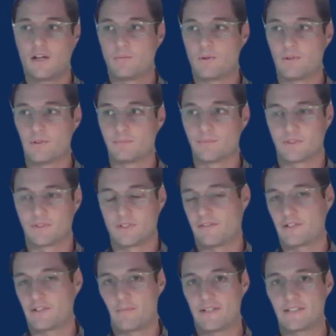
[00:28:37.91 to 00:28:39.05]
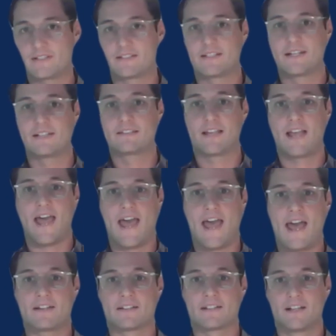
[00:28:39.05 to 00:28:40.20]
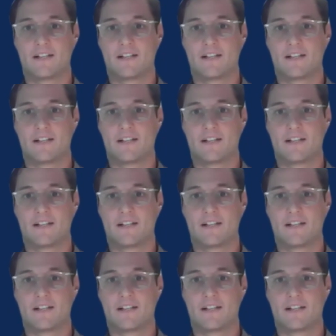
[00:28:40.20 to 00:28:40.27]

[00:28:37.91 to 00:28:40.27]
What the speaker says: will service your business needs. And